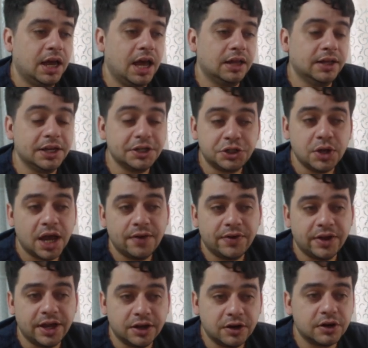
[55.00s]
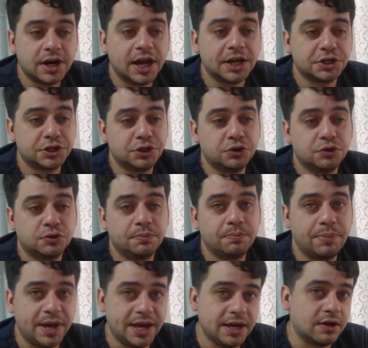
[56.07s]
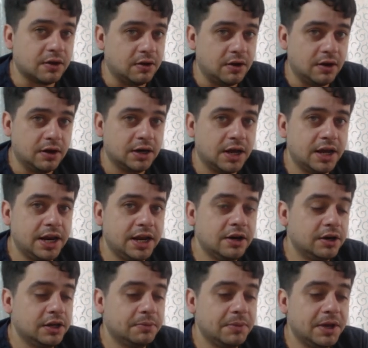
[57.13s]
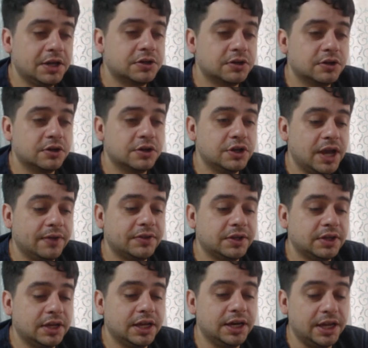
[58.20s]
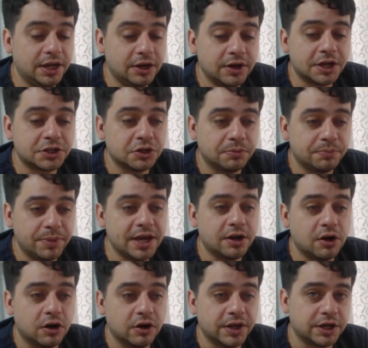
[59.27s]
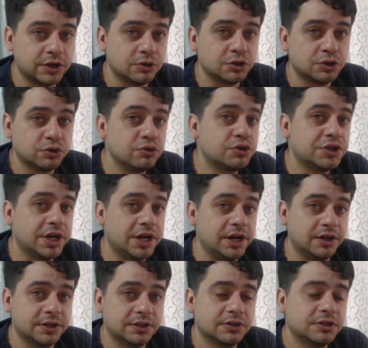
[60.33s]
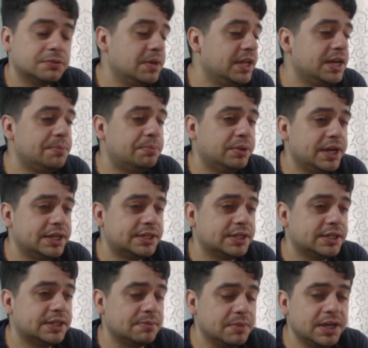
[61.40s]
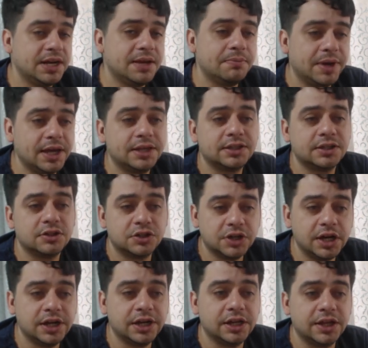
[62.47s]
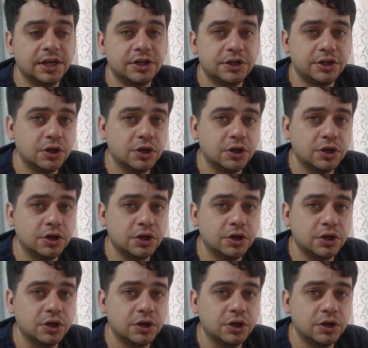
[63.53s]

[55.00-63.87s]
Unless you have an international bank card, and make sure you have an international bank card that goes through China, because there's many places and many banks in China that